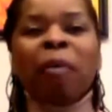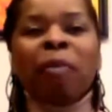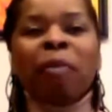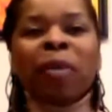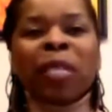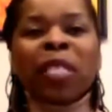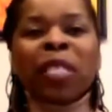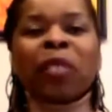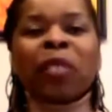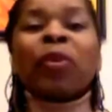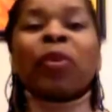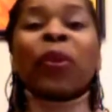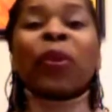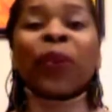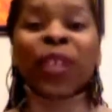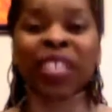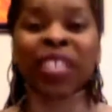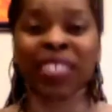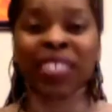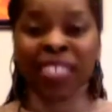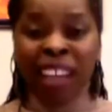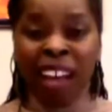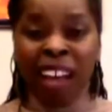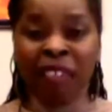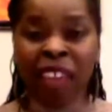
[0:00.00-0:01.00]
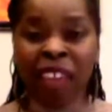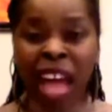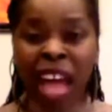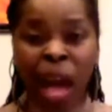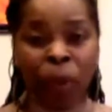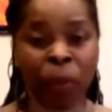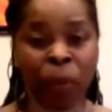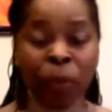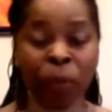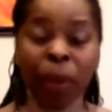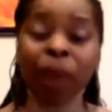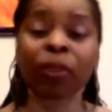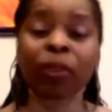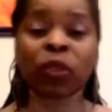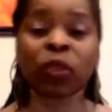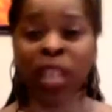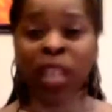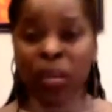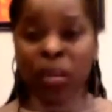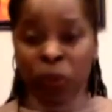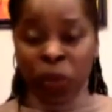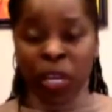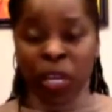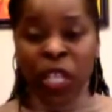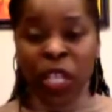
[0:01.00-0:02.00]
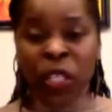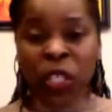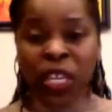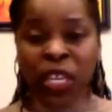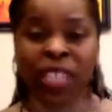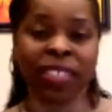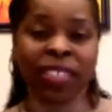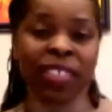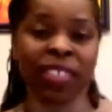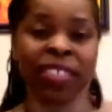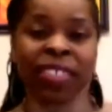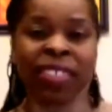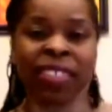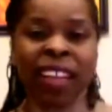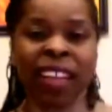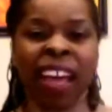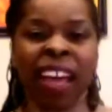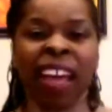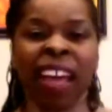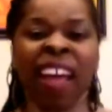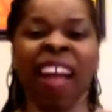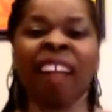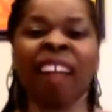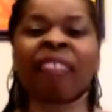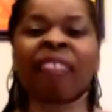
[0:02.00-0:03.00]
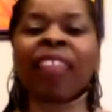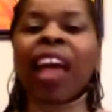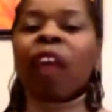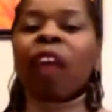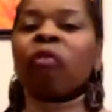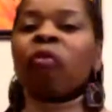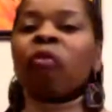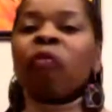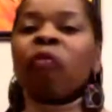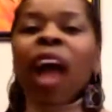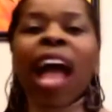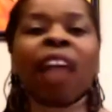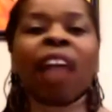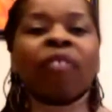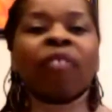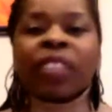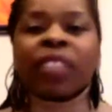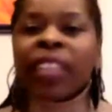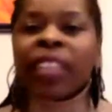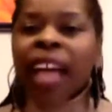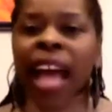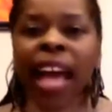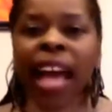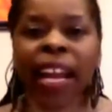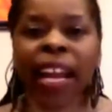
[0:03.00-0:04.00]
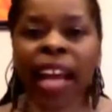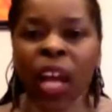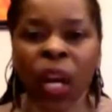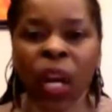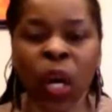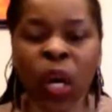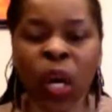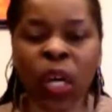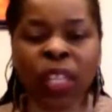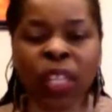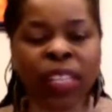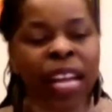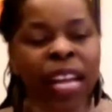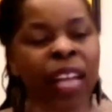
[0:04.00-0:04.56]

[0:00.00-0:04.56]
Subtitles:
experience that I've had with public transportation, I should say, that rivaled that at all.